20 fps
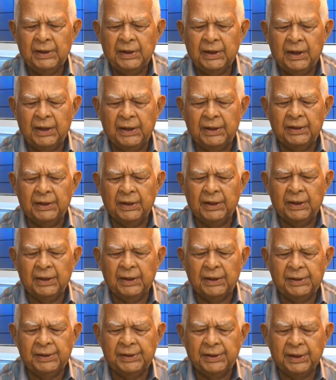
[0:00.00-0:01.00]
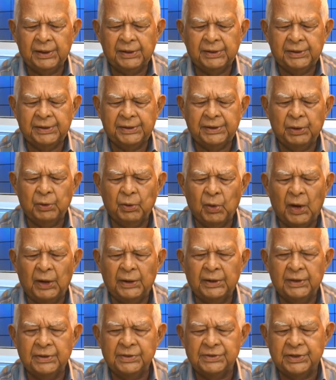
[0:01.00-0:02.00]
in
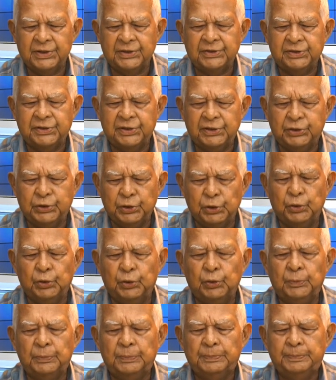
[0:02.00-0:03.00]
61 and 62.